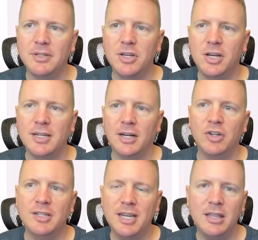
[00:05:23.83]
So you can
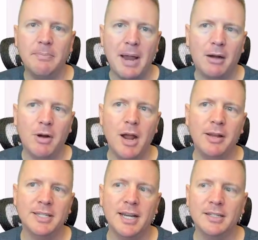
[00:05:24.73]
actually see in the background,
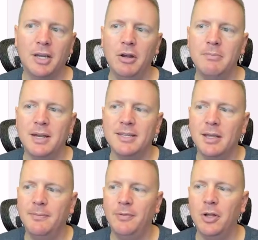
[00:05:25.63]
it's executing my
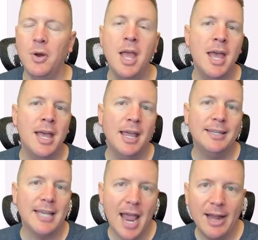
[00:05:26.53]
subflow.
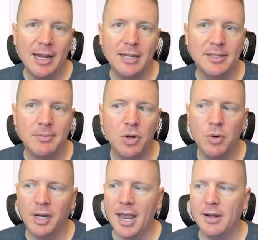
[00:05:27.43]
It's adding in some
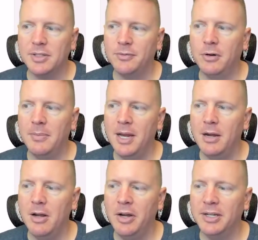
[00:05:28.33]
new accounts for me
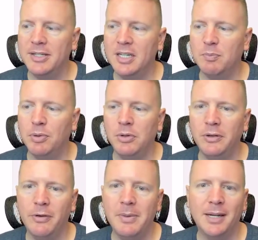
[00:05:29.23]
here. You can see it's
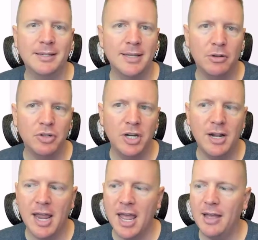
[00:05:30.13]
pulling from an Excel
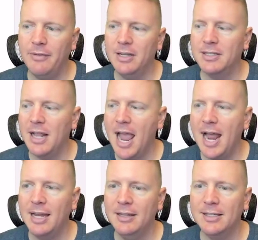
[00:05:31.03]
sheet I have, and it's
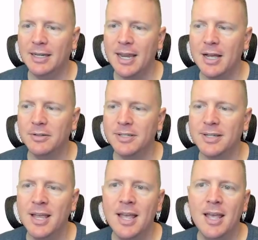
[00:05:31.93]
adding these
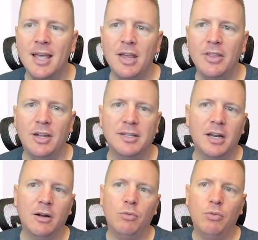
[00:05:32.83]
accounts. And then it's
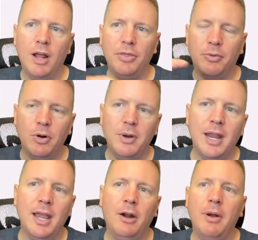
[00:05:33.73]
going to run through
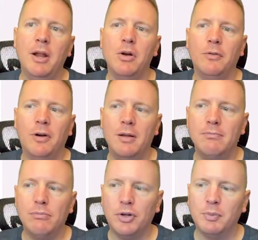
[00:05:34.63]
and iterate over it
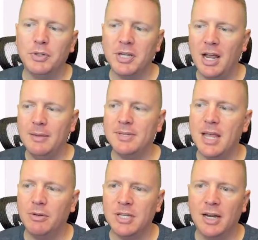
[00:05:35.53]
multiple times.
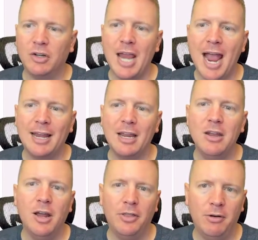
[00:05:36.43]
Now it's actually adding
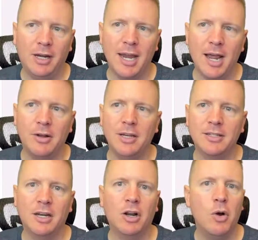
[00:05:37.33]
another account.
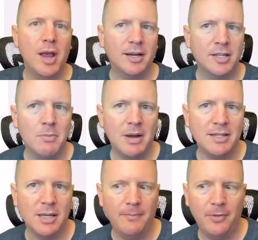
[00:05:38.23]
It's going to go execute my
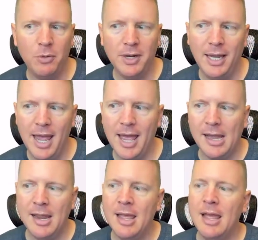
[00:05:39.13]
subflow
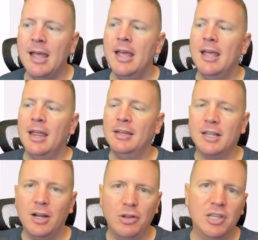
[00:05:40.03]
again, and it's
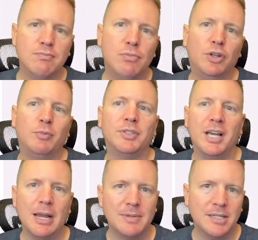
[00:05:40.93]
going to do this multiple
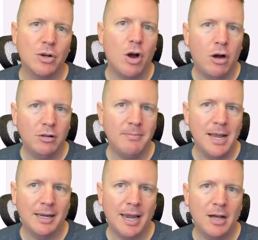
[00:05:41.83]
times until all of
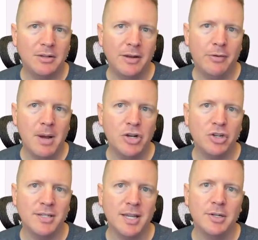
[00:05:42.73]
my account
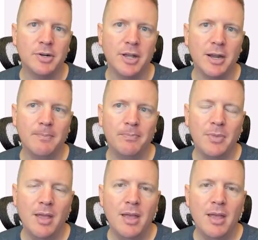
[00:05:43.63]
information is entered in.